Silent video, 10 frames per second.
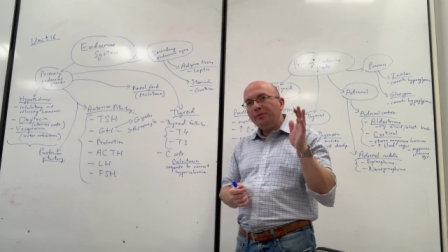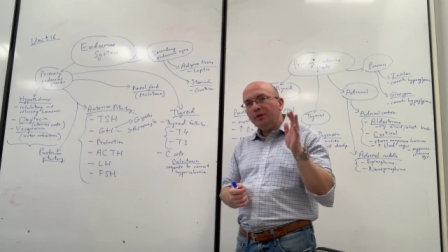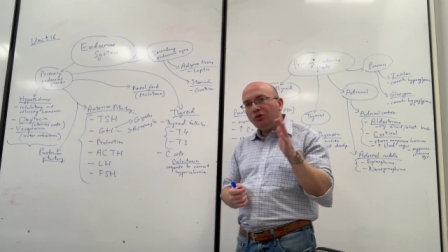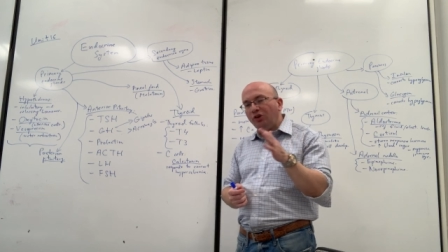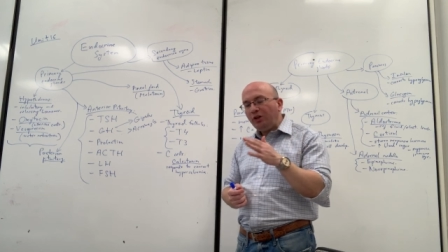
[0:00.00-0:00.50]

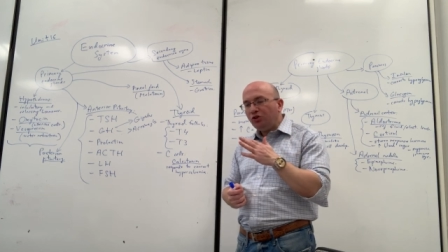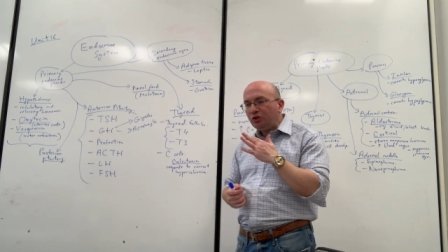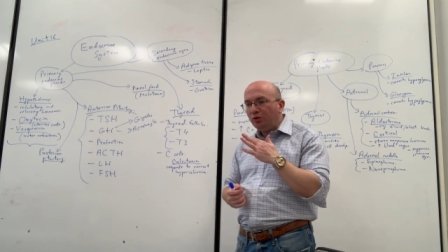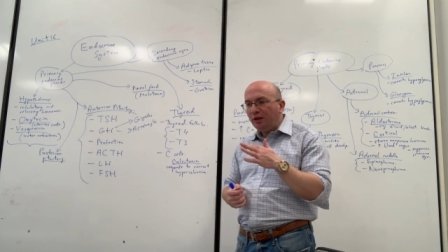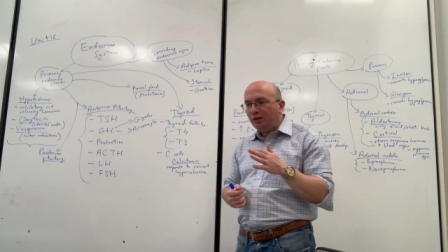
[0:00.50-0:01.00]
the
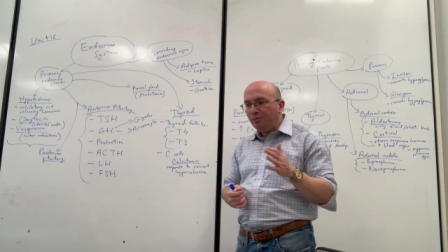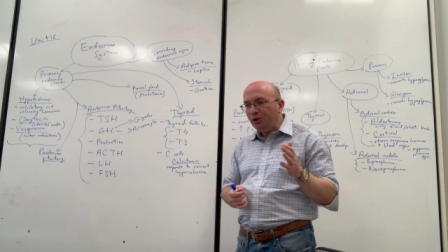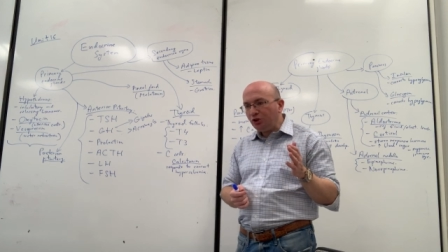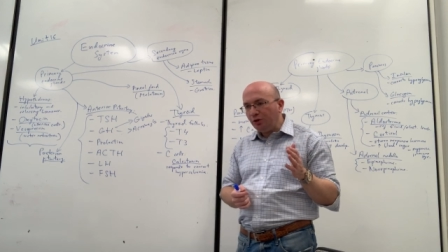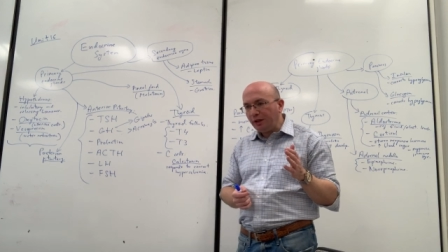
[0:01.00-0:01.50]
changes to the
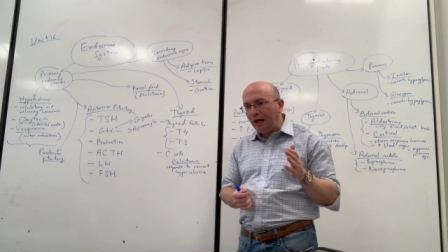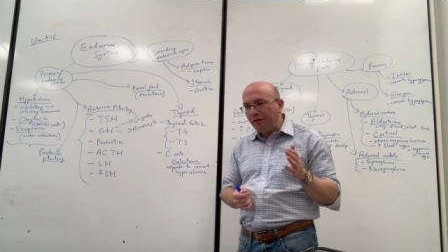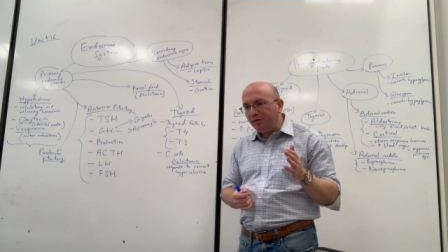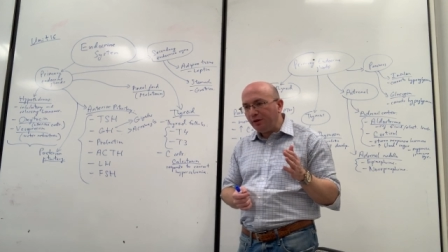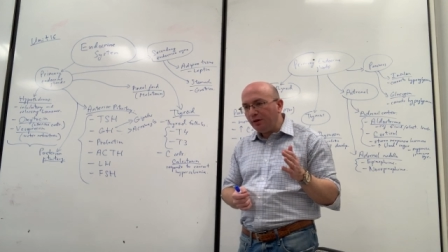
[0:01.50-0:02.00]
endometrial
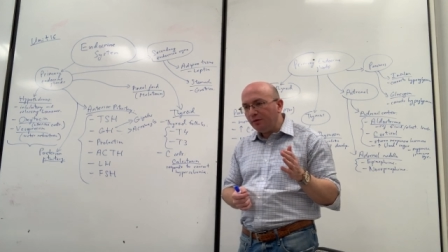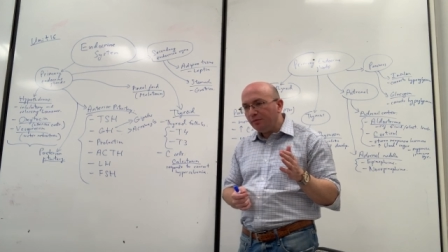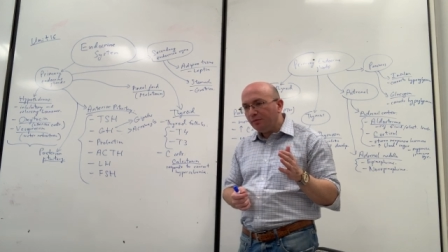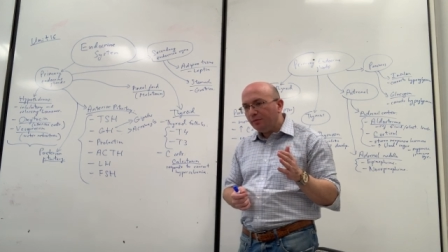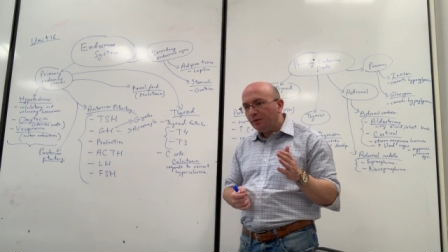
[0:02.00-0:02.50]
cavity,
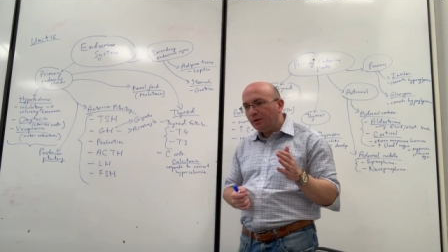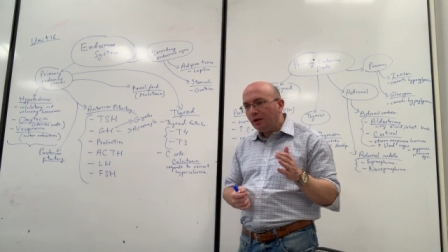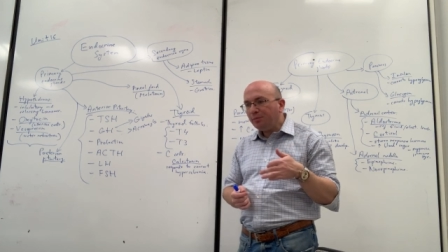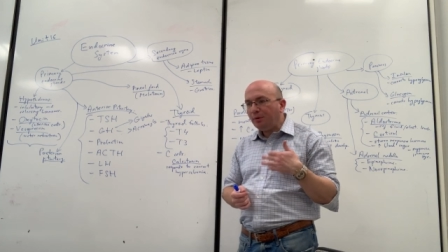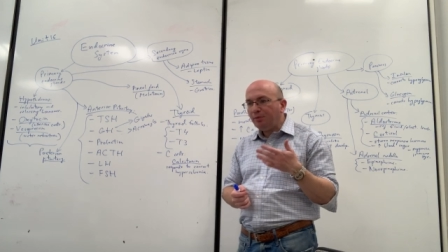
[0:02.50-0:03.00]

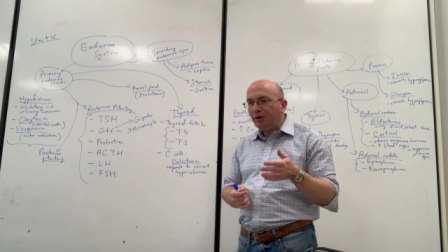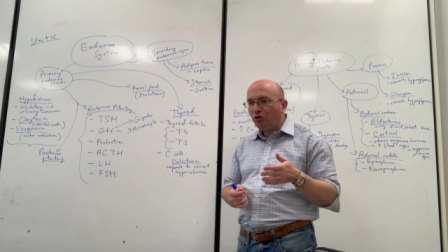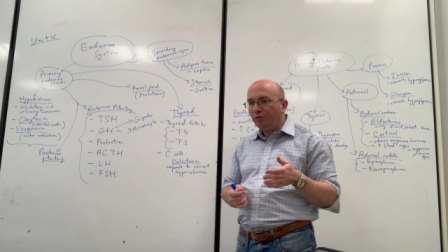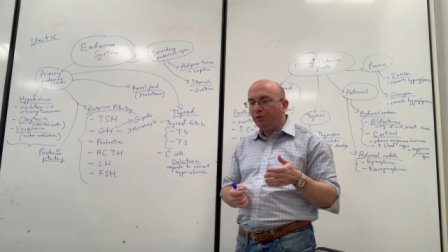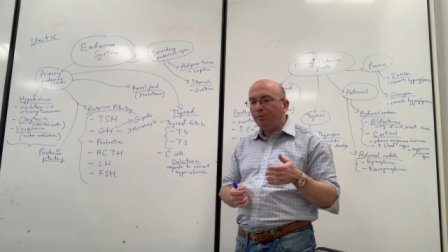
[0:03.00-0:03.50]
in
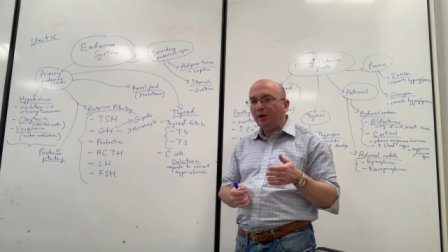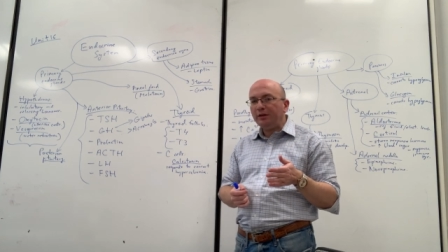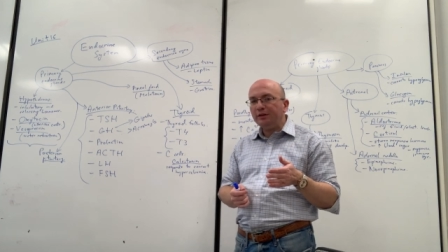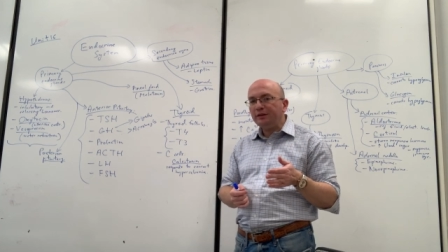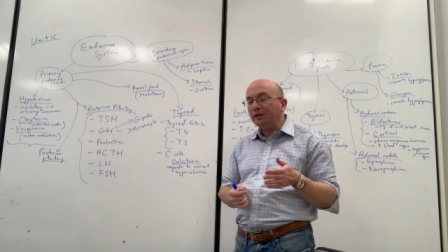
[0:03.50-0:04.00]
preparation for
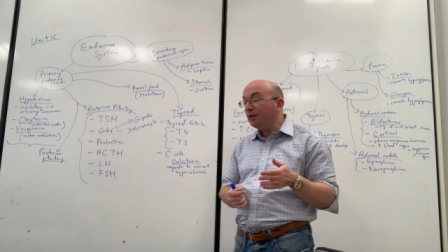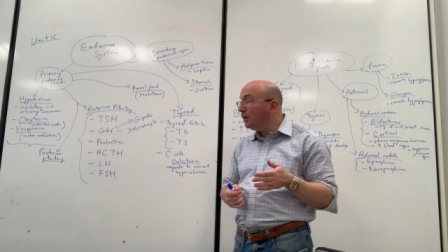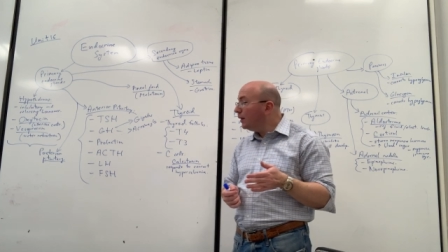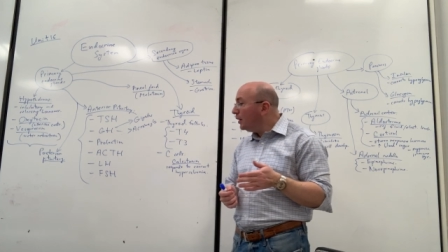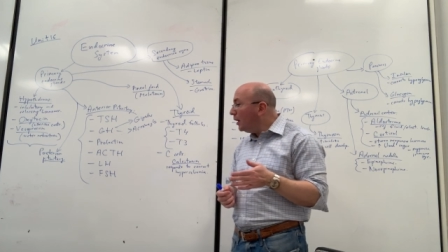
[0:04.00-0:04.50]
pregnancy.
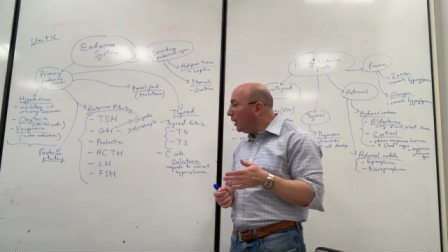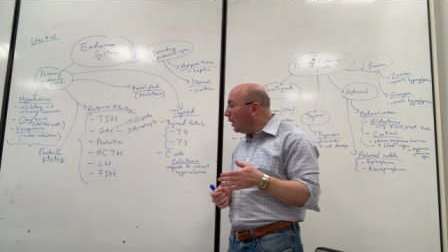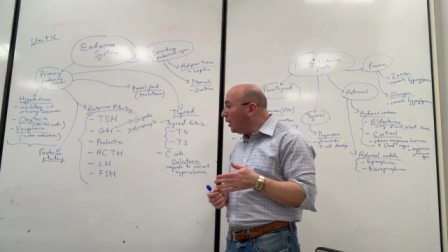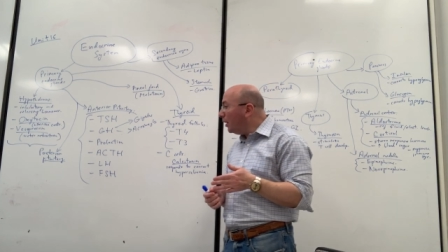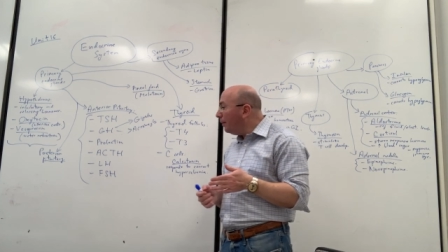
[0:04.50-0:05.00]

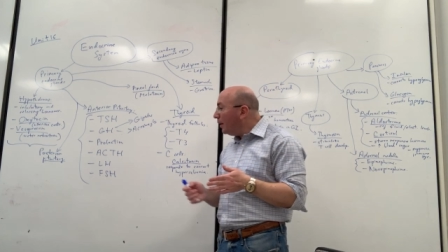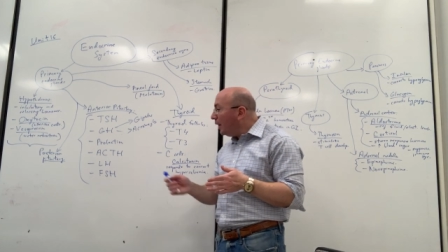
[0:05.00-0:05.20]
Uh,